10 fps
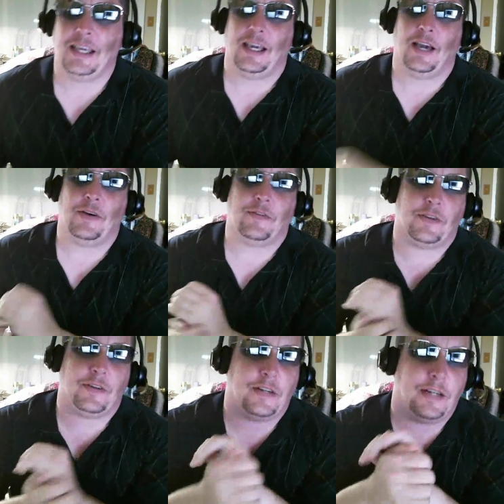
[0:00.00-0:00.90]

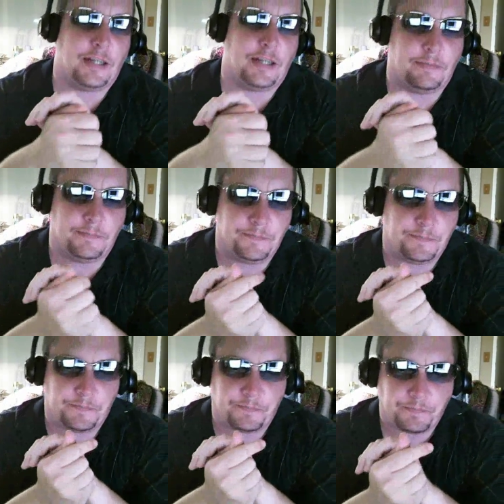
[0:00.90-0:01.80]
However, um,
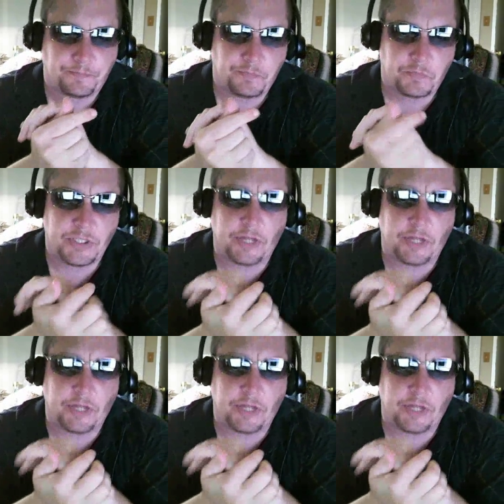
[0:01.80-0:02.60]
there can be